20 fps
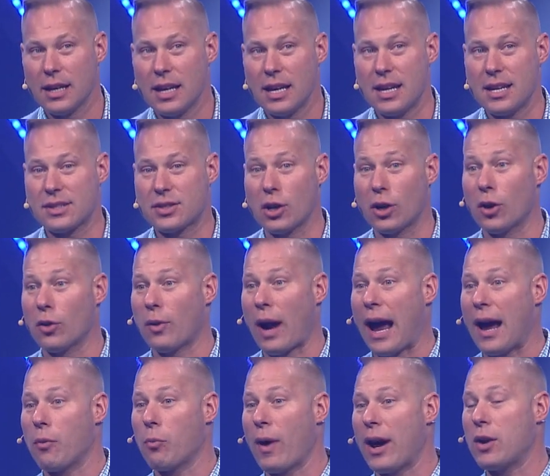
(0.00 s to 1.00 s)
Is there a
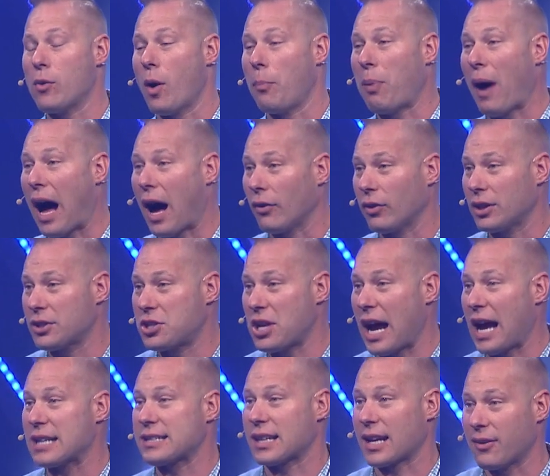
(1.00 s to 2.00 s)
right way to
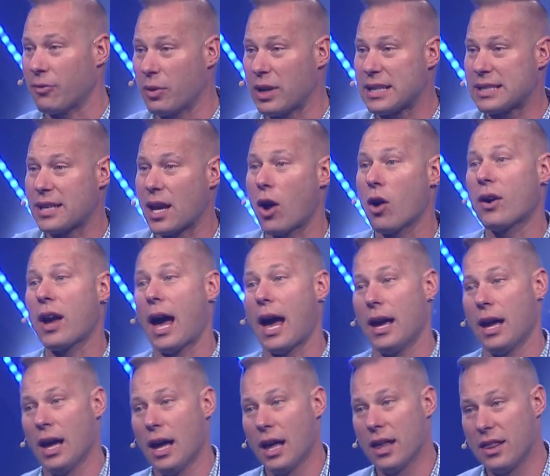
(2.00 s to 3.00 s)
apologize? Like if we say, okay,
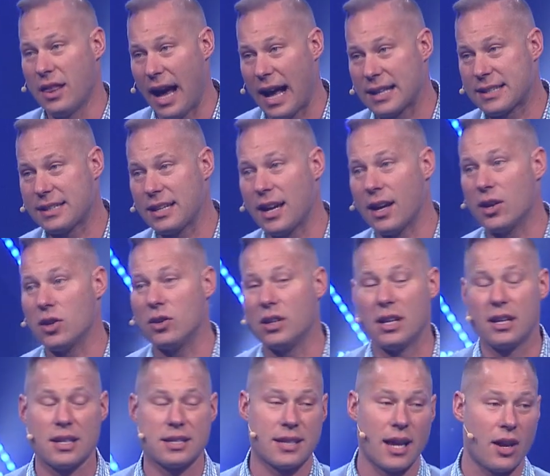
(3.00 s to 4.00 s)
that's it, you
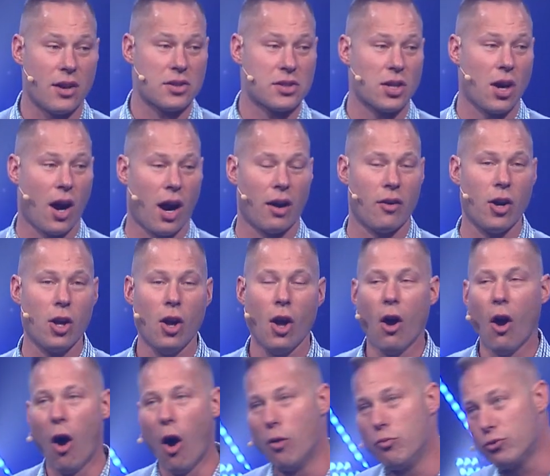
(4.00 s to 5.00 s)
need to say you're sorry,
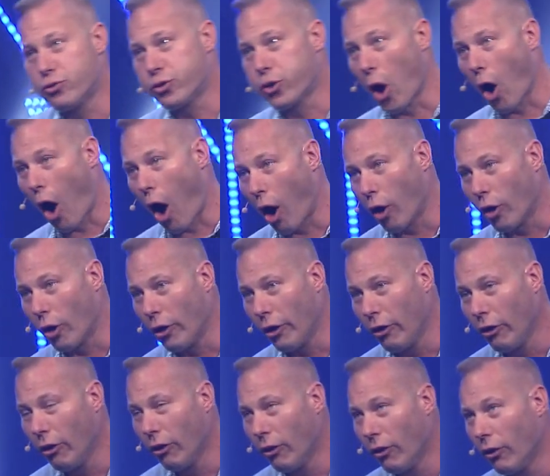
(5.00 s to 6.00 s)
I'm
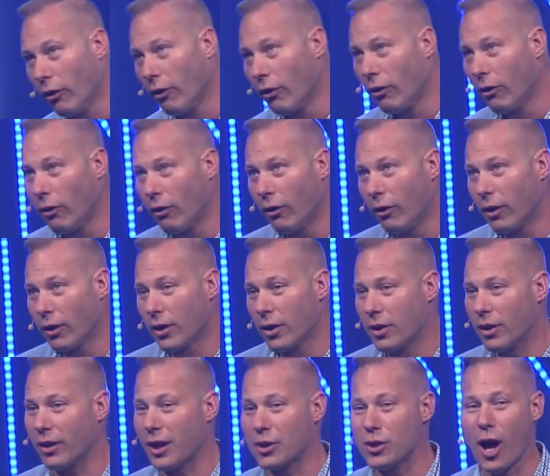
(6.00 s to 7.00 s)
sorry.
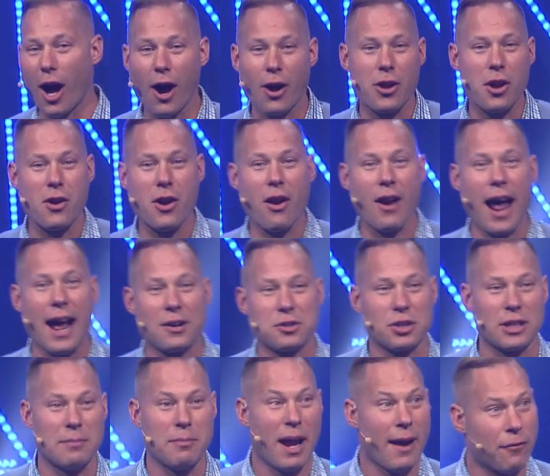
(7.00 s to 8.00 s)
You're like, no, you don't
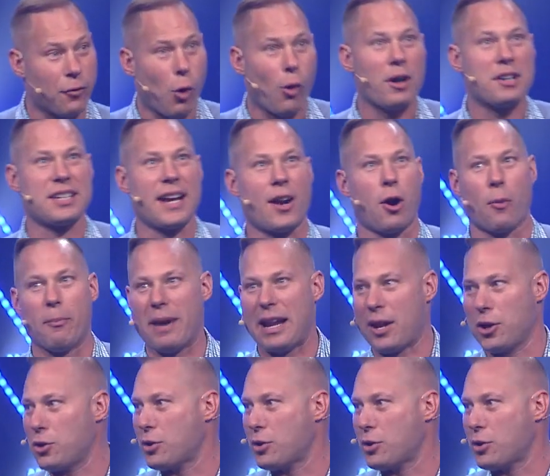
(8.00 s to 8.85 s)
actually mean it. Of course I don't mean it.